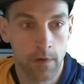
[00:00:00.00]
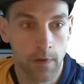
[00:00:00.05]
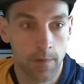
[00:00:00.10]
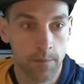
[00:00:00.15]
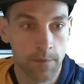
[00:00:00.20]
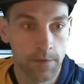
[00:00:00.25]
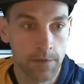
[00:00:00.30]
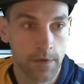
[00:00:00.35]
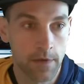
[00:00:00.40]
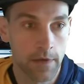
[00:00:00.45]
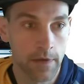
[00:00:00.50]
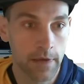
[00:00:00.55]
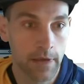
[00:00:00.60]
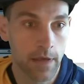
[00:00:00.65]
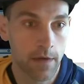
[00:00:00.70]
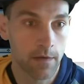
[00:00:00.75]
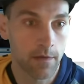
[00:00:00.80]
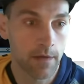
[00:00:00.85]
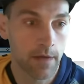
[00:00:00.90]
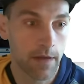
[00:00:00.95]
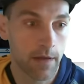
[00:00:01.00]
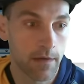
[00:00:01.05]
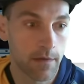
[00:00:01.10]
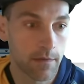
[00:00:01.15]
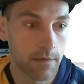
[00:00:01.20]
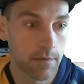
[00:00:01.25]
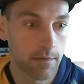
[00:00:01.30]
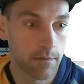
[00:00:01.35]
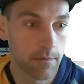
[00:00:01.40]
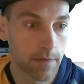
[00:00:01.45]
is going to counter that,
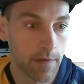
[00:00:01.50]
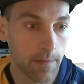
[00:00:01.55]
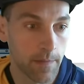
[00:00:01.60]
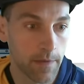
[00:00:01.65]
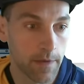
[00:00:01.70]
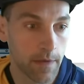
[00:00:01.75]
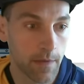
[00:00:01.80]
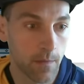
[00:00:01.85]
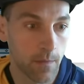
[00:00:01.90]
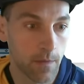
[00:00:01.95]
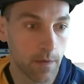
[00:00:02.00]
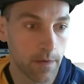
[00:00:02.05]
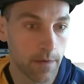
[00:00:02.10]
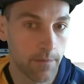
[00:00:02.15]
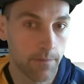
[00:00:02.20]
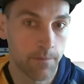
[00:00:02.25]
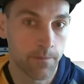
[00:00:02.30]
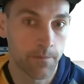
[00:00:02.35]
replicate one.